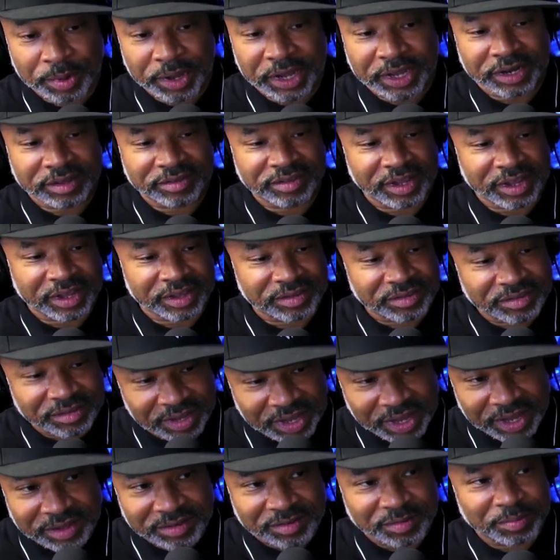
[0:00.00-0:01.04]
I had to take a
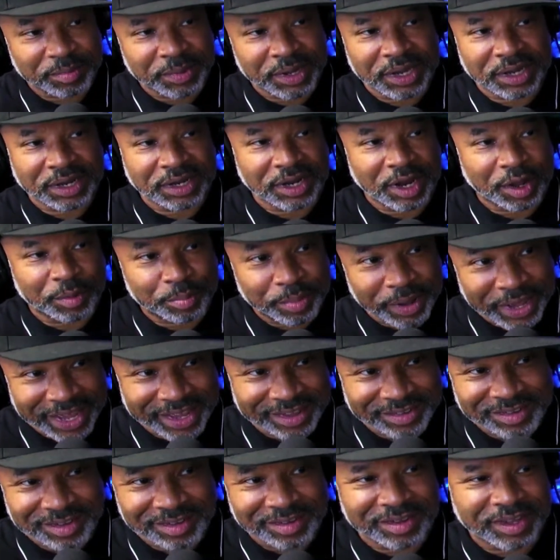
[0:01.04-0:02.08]
test, man. I
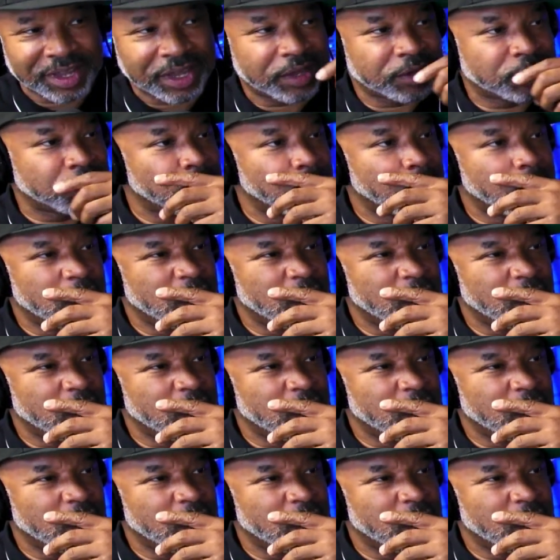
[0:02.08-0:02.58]
passed the test.